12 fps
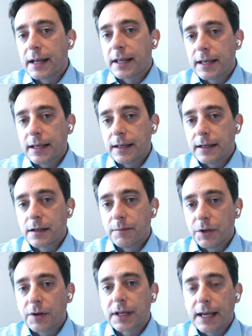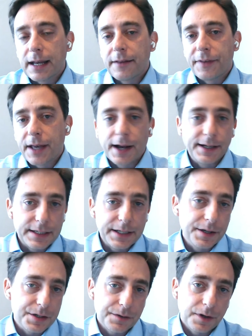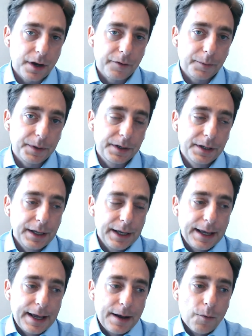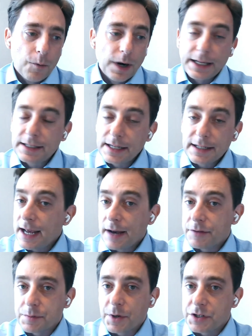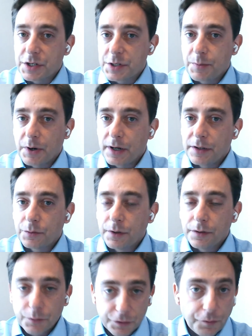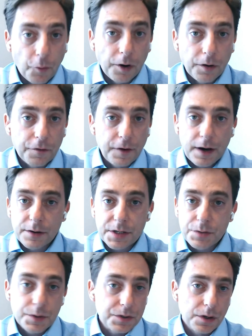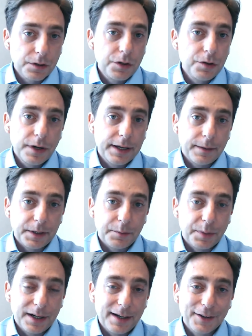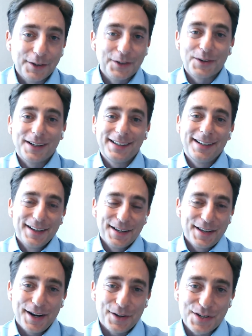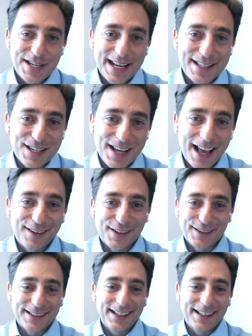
he communicated the ideas of government. What he didn't have as much experience with was foreign affairs. This was all new to him. He'd been an Illinois, state senator, and